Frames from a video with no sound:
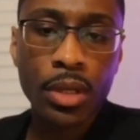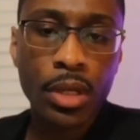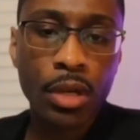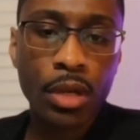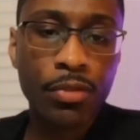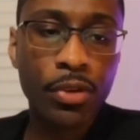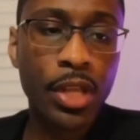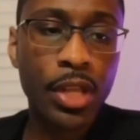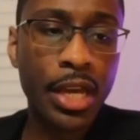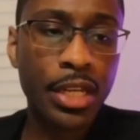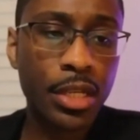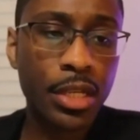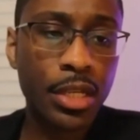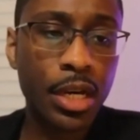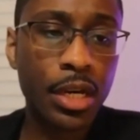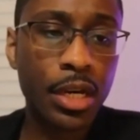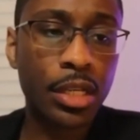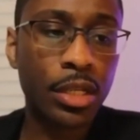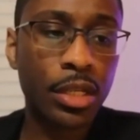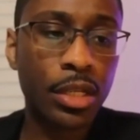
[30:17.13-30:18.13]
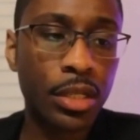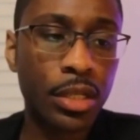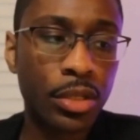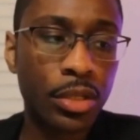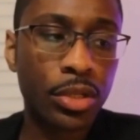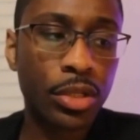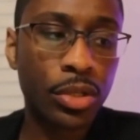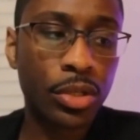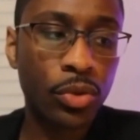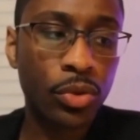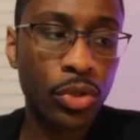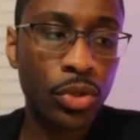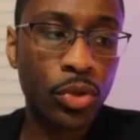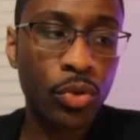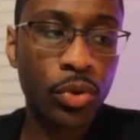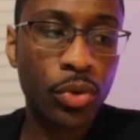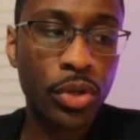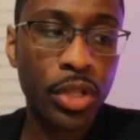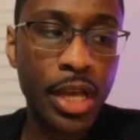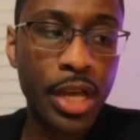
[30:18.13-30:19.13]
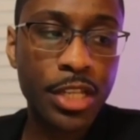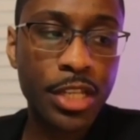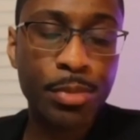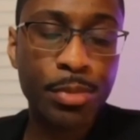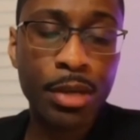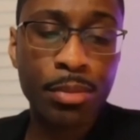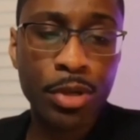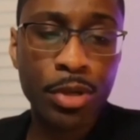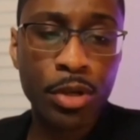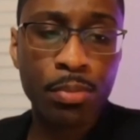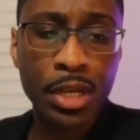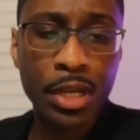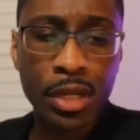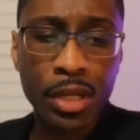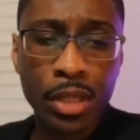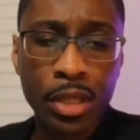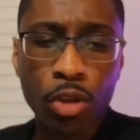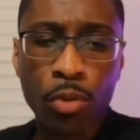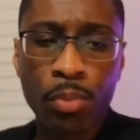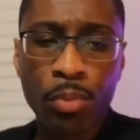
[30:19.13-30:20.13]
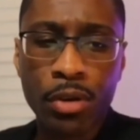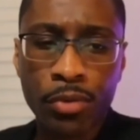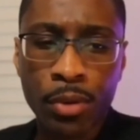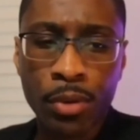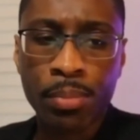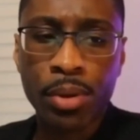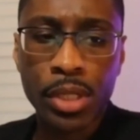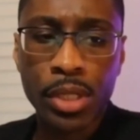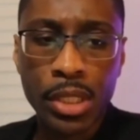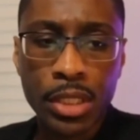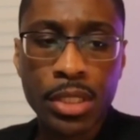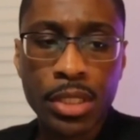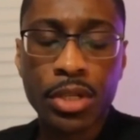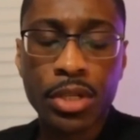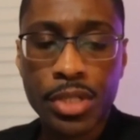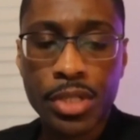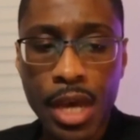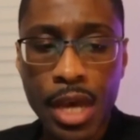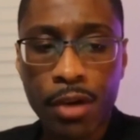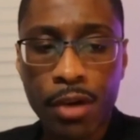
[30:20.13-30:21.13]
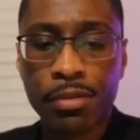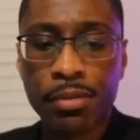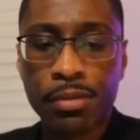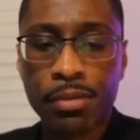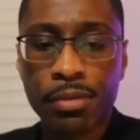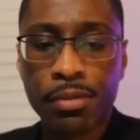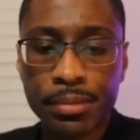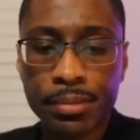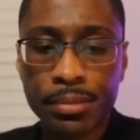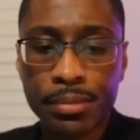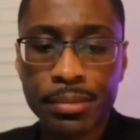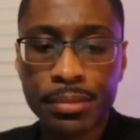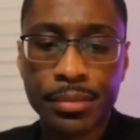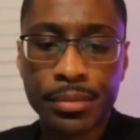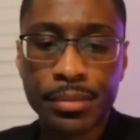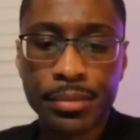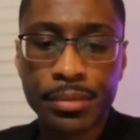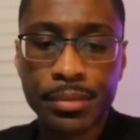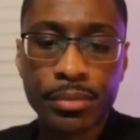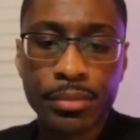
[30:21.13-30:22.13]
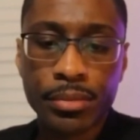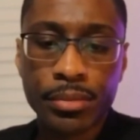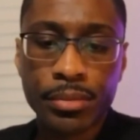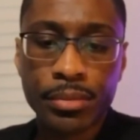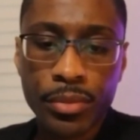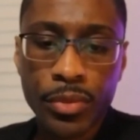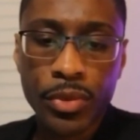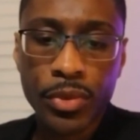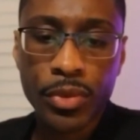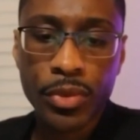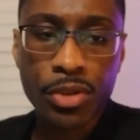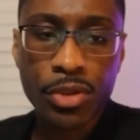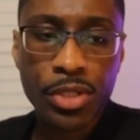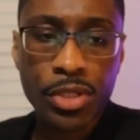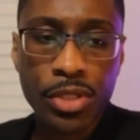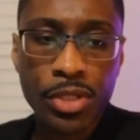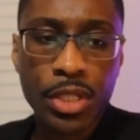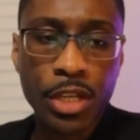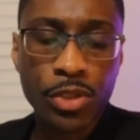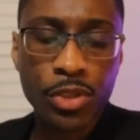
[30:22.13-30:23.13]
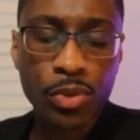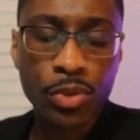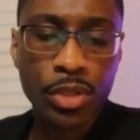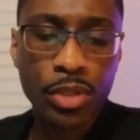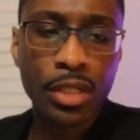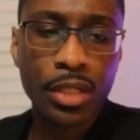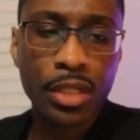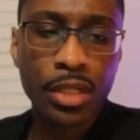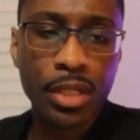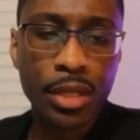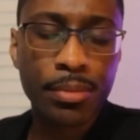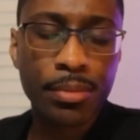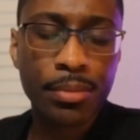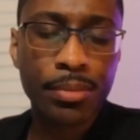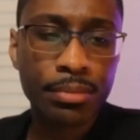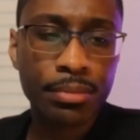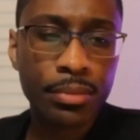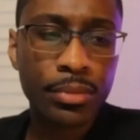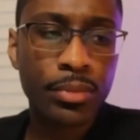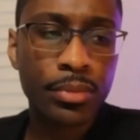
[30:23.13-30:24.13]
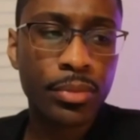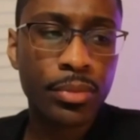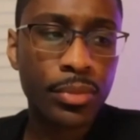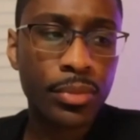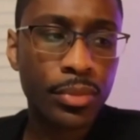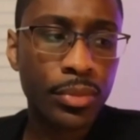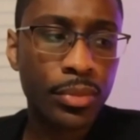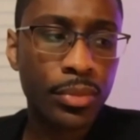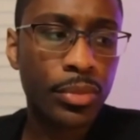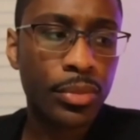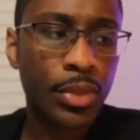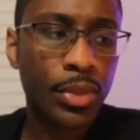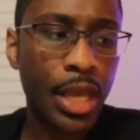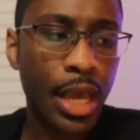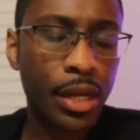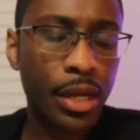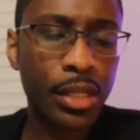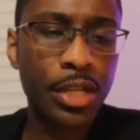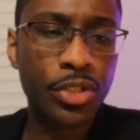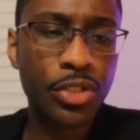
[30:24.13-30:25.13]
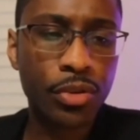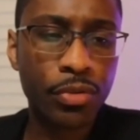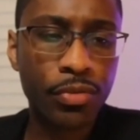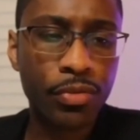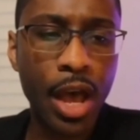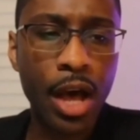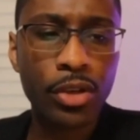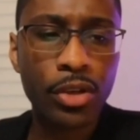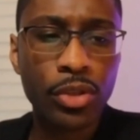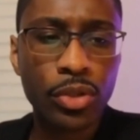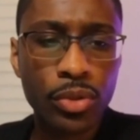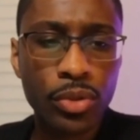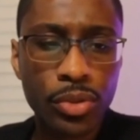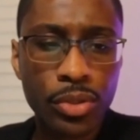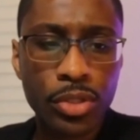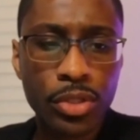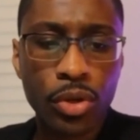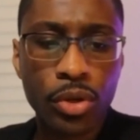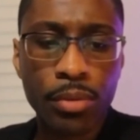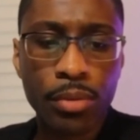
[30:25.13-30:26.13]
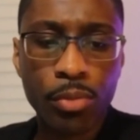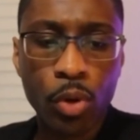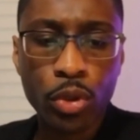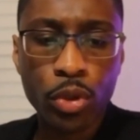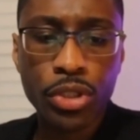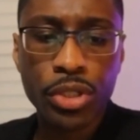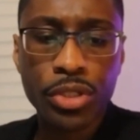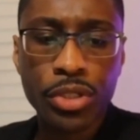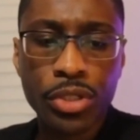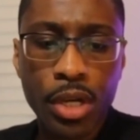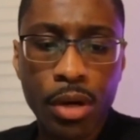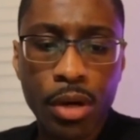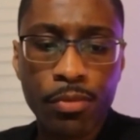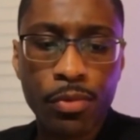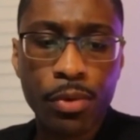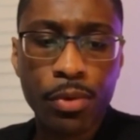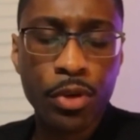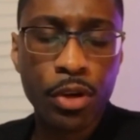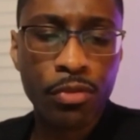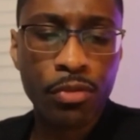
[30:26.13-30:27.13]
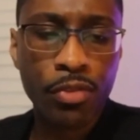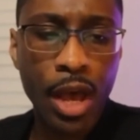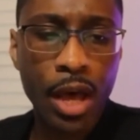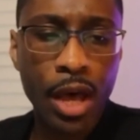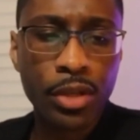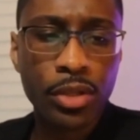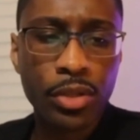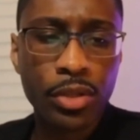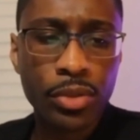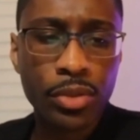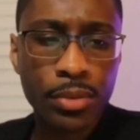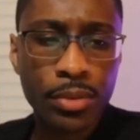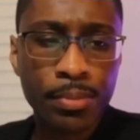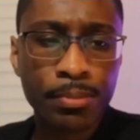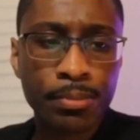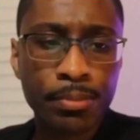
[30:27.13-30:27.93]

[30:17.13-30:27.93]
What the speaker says: If you're like Doug, you realize maybe you're being a little bit of a bully to yourself. That's what Doug did. Analyze your values. Your emotions come from your values.